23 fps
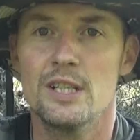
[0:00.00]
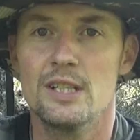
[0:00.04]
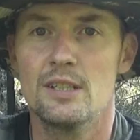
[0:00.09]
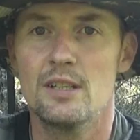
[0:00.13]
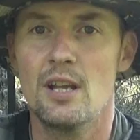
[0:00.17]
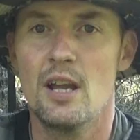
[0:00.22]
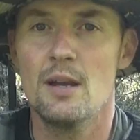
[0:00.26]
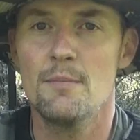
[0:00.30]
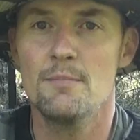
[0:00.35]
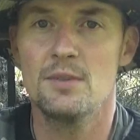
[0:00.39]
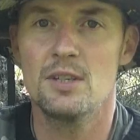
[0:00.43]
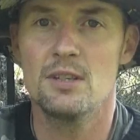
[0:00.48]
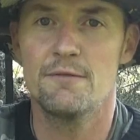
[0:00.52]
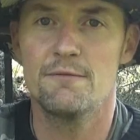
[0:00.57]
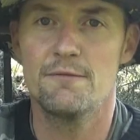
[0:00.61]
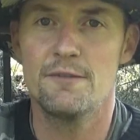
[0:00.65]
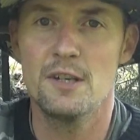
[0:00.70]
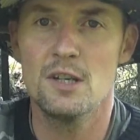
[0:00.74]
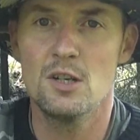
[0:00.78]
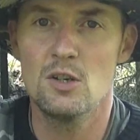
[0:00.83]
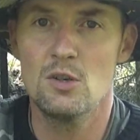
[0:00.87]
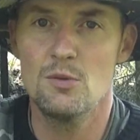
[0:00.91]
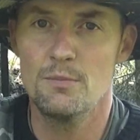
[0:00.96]
attempt to
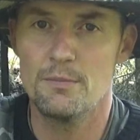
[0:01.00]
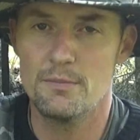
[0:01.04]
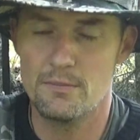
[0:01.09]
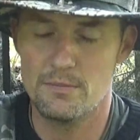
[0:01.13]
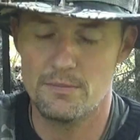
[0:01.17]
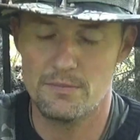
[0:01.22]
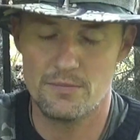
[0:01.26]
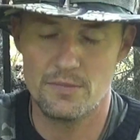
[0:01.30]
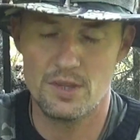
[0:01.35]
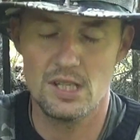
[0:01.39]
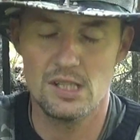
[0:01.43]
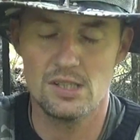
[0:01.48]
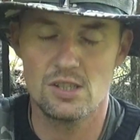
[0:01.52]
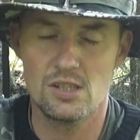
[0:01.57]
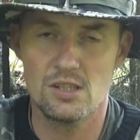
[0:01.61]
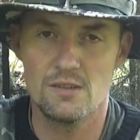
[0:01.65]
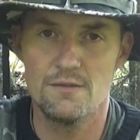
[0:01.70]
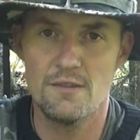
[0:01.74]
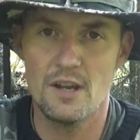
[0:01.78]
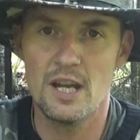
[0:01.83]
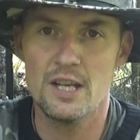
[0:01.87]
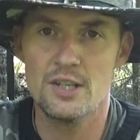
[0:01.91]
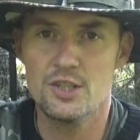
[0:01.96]
film this
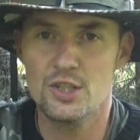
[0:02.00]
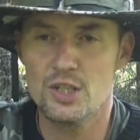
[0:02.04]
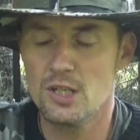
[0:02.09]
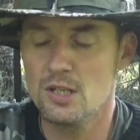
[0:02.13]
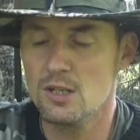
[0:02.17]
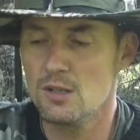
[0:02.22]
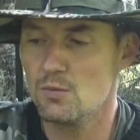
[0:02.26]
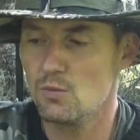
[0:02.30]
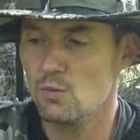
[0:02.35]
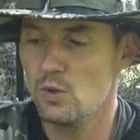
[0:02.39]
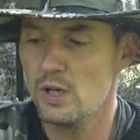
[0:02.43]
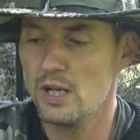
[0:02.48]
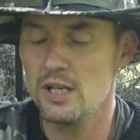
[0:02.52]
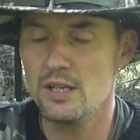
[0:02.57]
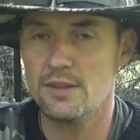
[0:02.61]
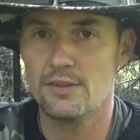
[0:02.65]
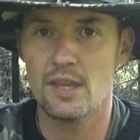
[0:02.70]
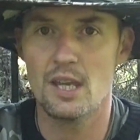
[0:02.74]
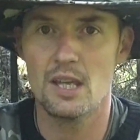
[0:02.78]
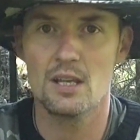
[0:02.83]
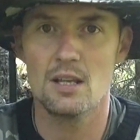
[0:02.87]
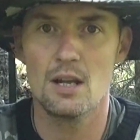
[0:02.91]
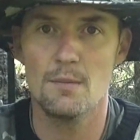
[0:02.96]
adventure with
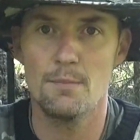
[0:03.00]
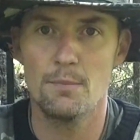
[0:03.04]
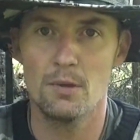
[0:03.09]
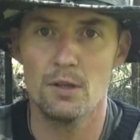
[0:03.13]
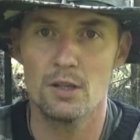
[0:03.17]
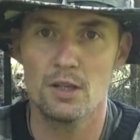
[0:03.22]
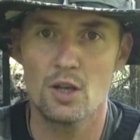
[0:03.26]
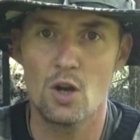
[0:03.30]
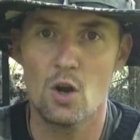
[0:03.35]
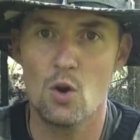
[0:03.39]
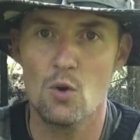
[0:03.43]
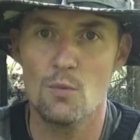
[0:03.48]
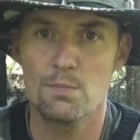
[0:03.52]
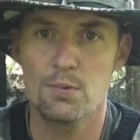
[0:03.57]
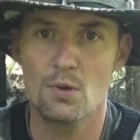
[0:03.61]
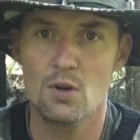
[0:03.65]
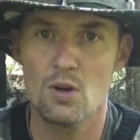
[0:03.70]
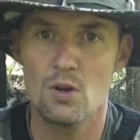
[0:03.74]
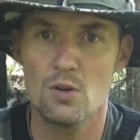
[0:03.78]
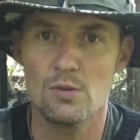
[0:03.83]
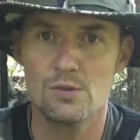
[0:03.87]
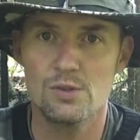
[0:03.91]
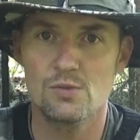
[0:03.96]
a couple of
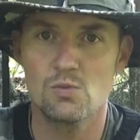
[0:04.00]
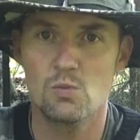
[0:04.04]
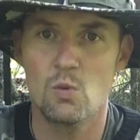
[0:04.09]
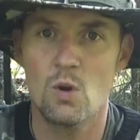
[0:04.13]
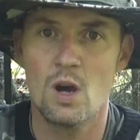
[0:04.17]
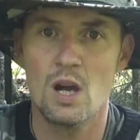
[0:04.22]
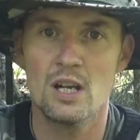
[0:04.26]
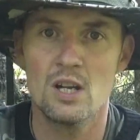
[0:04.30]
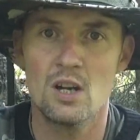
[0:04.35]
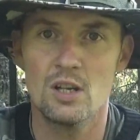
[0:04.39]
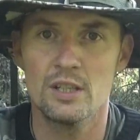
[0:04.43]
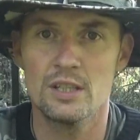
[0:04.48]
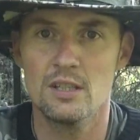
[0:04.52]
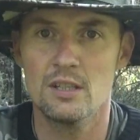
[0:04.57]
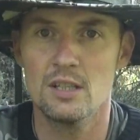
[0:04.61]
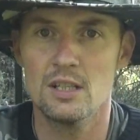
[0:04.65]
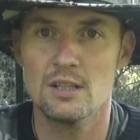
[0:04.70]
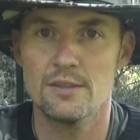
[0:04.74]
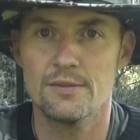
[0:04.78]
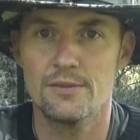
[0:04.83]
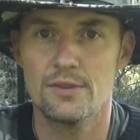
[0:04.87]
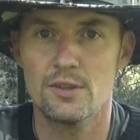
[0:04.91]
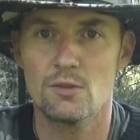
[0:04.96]
GoPros, one on
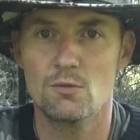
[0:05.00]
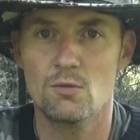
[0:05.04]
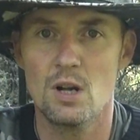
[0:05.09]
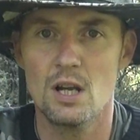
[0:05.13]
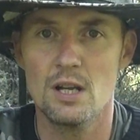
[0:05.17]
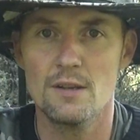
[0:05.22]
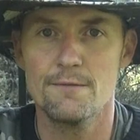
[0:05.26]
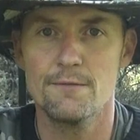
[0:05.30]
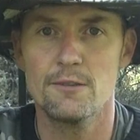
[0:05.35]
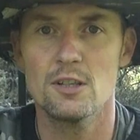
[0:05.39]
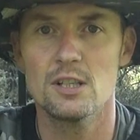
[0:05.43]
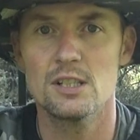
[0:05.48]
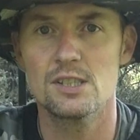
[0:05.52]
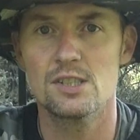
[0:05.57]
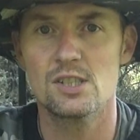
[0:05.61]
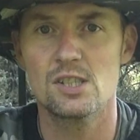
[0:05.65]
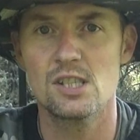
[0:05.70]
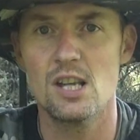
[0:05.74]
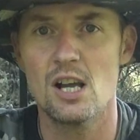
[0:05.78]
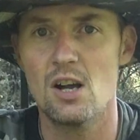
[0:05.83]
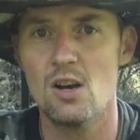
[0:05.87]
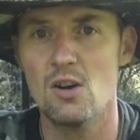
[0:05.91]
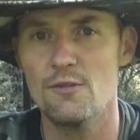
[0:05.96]
the rifle
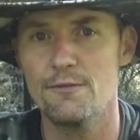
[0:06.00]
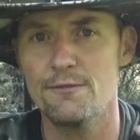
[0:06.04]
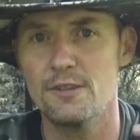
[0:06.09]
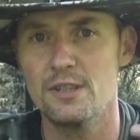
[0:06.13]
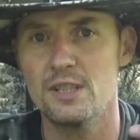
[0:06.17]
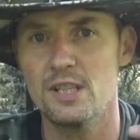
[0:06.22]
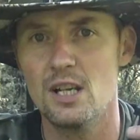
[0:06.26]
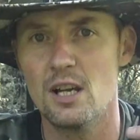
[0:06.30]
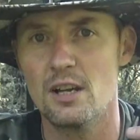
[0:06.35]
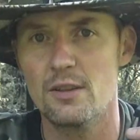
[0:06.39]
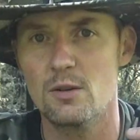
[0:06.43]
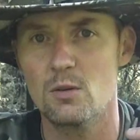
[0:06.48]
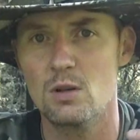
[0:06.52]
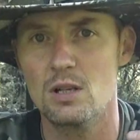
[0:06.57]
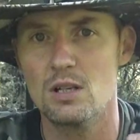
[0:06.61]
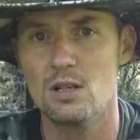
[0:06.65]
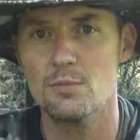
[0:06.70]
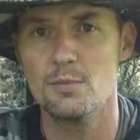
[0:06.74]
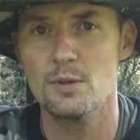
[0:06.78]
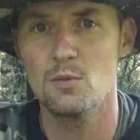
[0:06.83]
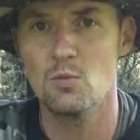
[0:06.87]
itself and the other one I'll be